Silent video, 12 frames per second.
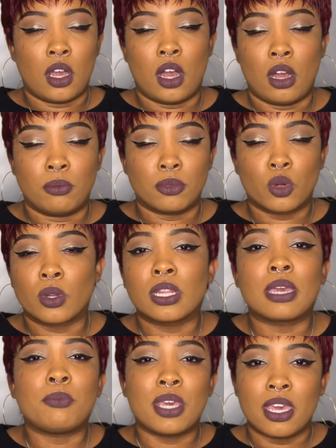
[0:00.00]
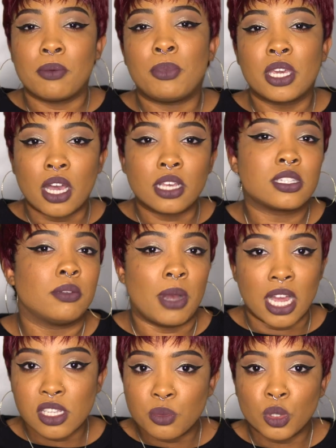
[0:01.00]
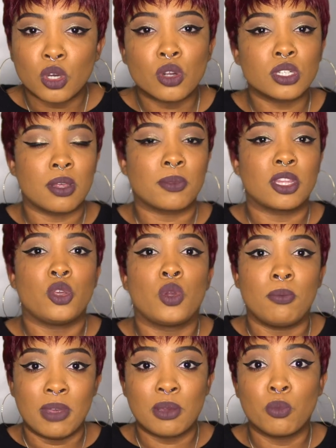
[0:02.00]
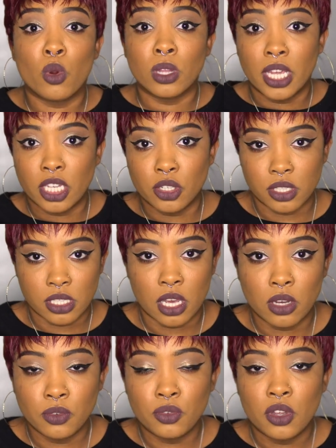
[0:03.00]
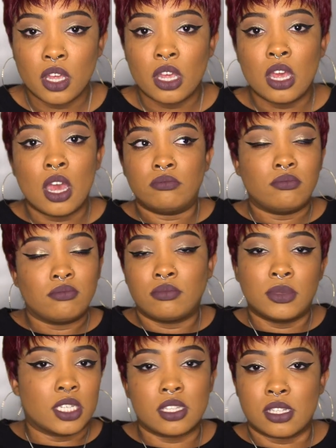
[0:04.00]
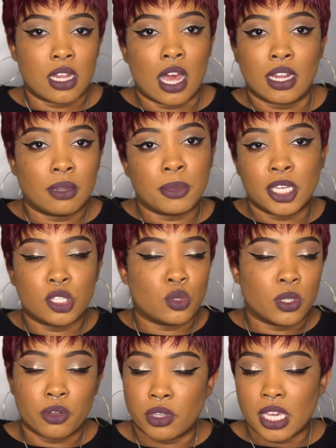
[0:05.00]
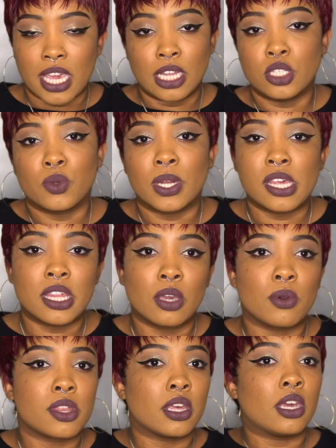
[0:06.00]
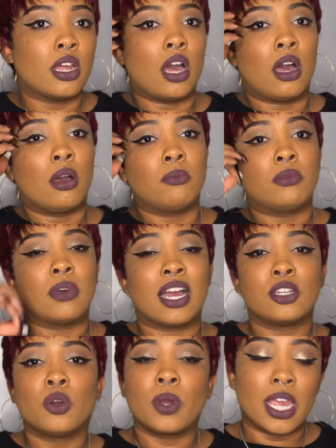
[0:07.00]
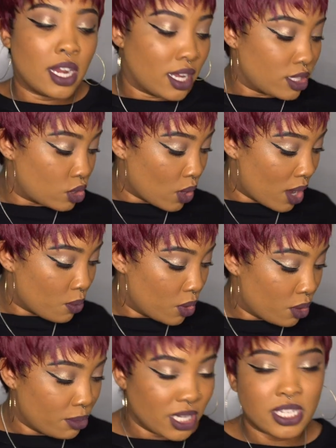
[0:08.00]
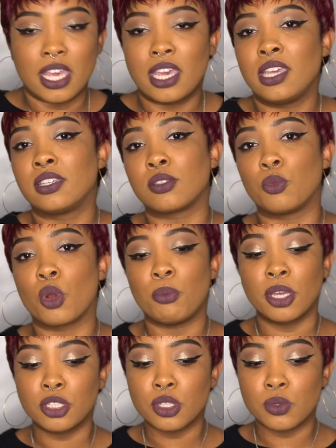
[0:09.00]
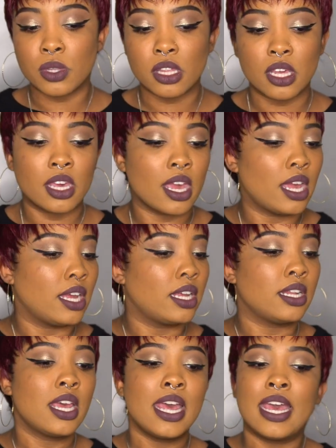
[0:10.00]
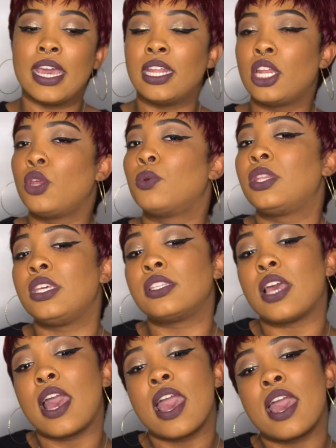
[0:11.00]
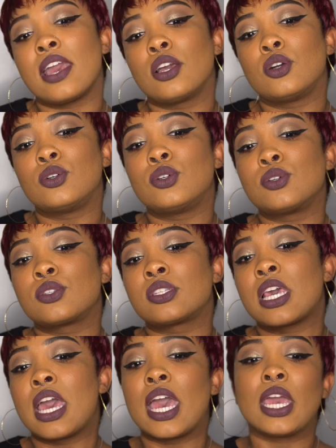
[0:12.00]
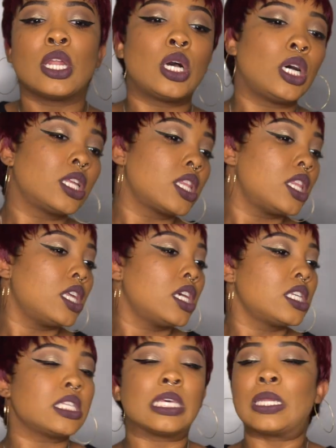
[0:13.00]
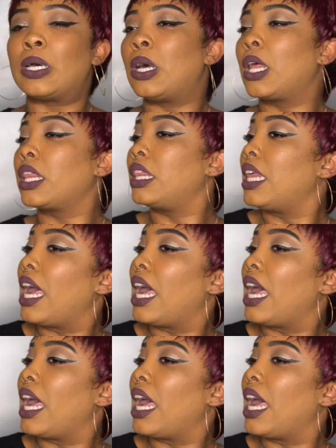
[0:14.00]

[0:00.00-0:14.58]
um, or like be, be customizable, or something that you can make more like yourself, this is not it, because you literally can't do anything with it. Um, I don't hate it, so I will be taking some more pictures with it and hitting you with these angles and all this and all that.